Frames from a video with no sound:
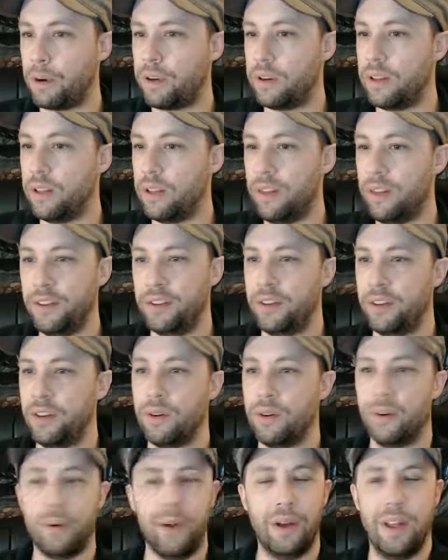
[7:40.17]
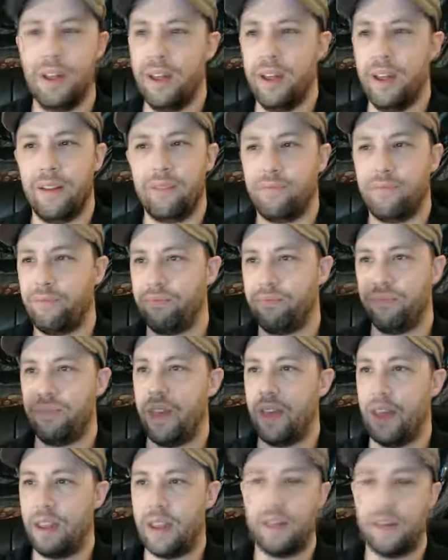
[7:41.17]
deal, so,
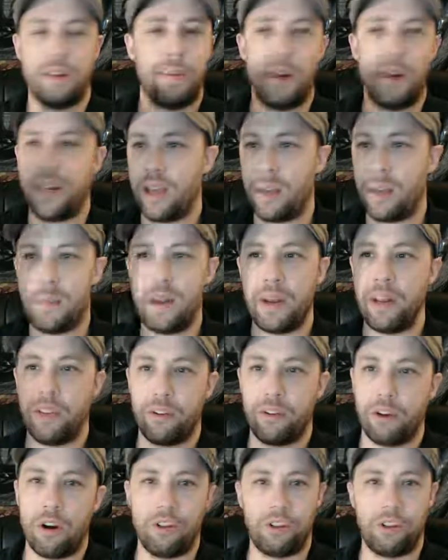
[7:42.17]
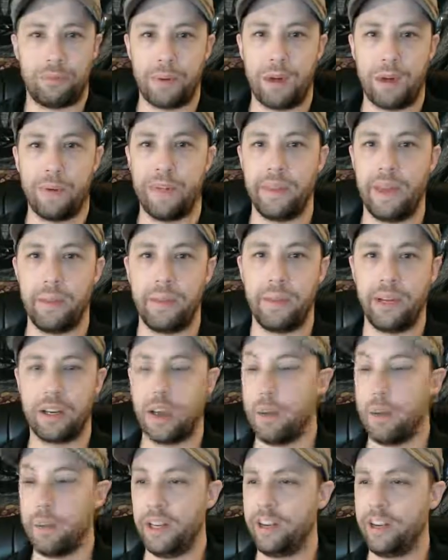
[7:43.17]
and depending on how many there are, there's probably that many
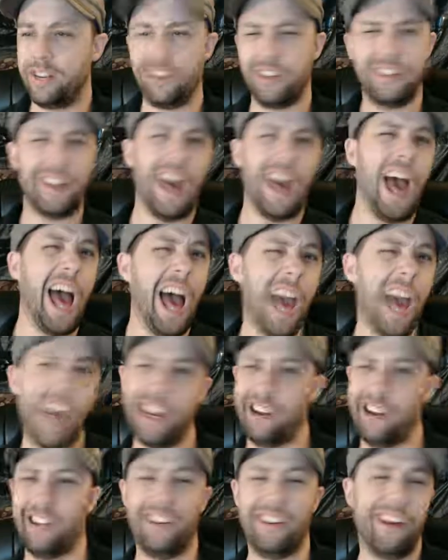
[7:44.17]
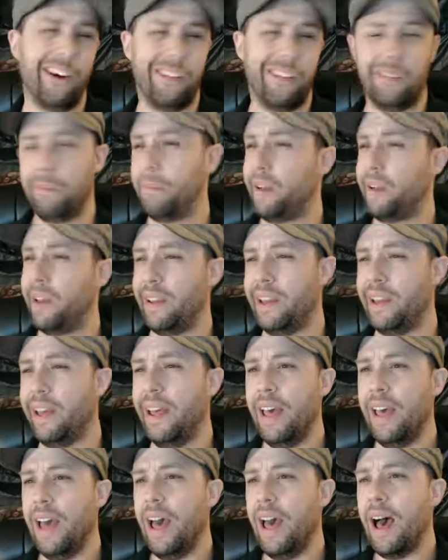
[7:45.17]
combinations. I don't know, but
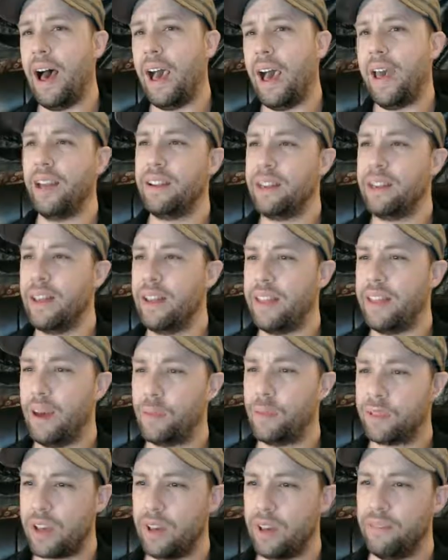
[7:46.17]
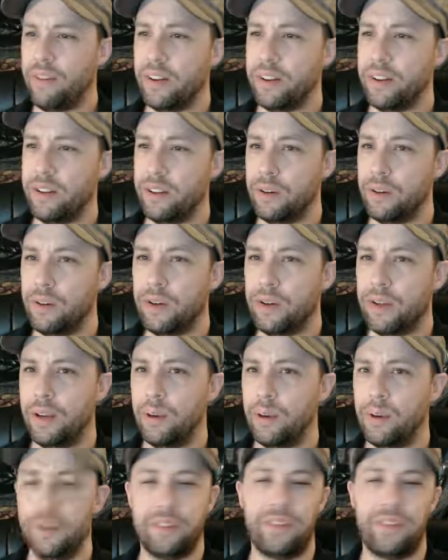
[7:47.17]
I had that, that was kind of fun to do.
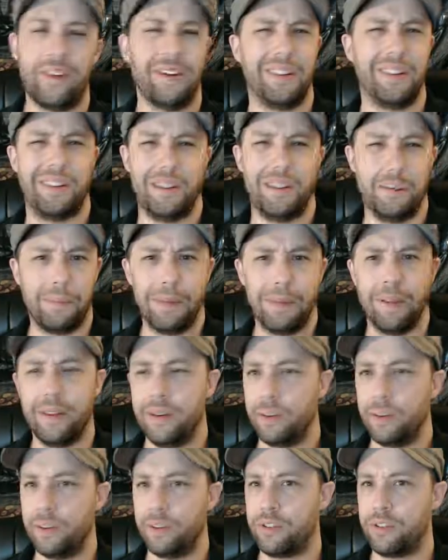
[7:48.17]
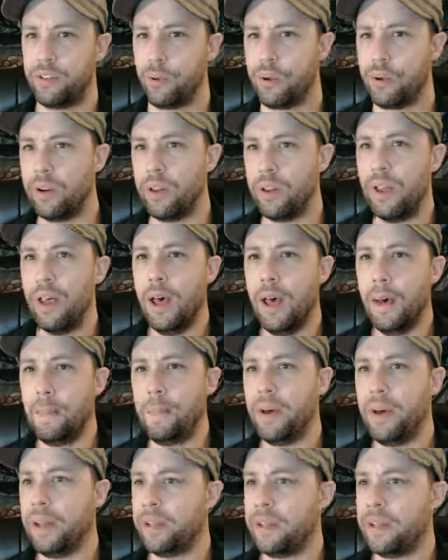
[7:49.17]
It was very simple and it was short,
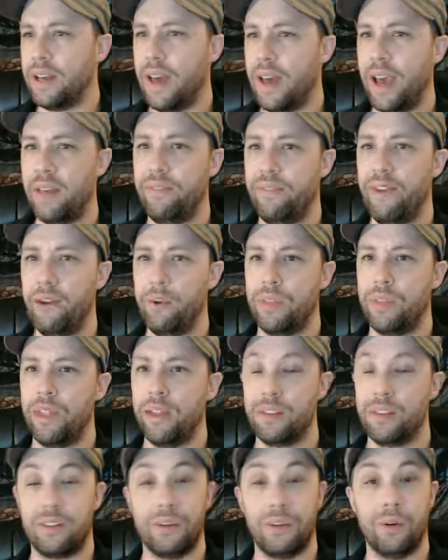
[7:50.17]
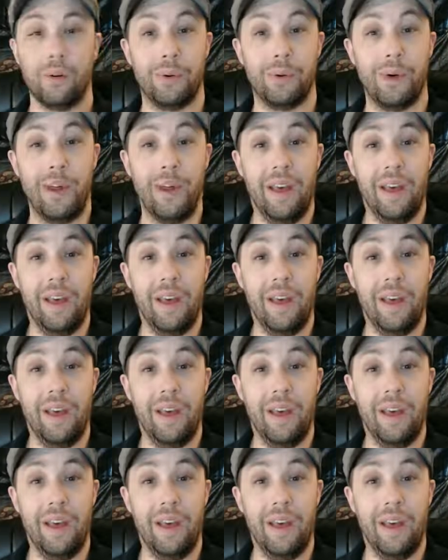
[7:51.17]
but uh, I had fun with it. So